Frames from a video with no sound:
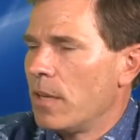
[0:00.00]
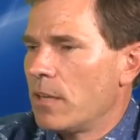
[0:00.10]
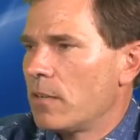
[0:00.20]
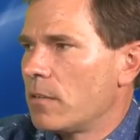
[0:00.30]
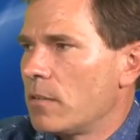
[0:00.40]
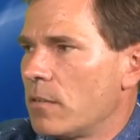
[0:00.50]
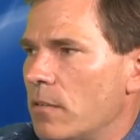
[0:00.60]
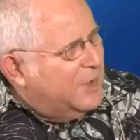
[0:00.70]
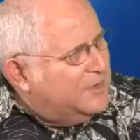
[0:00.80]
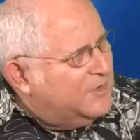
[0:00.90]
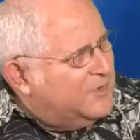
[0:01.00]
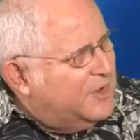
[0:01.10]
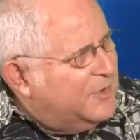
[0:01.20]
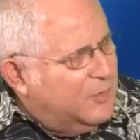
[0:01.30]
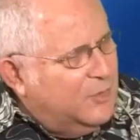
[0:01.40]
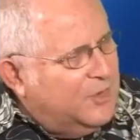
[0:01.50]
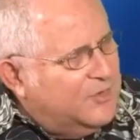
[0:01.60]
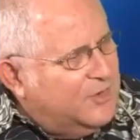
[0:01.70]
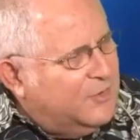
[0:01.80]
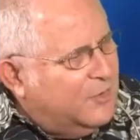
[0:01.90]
How about you? Do you get to see it too? Does